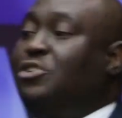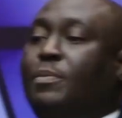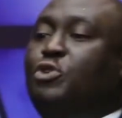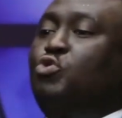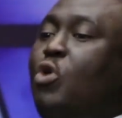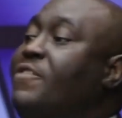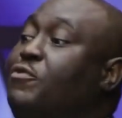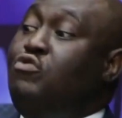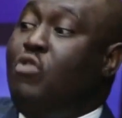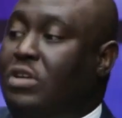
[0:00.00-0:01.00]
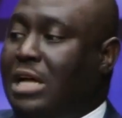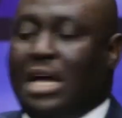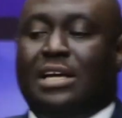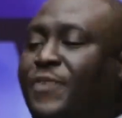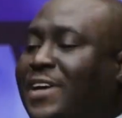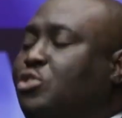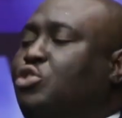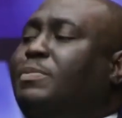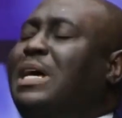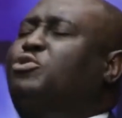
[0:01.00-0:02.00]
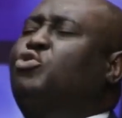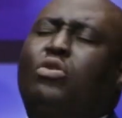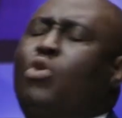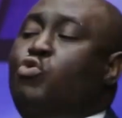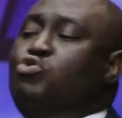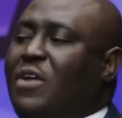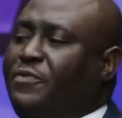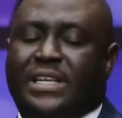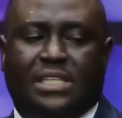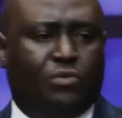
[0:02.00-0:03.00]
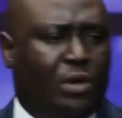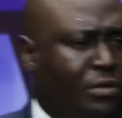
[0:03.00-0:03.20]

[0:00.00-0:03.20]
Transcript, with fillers: So you don't even know that. In fact, sometimes you don't know who you are fighting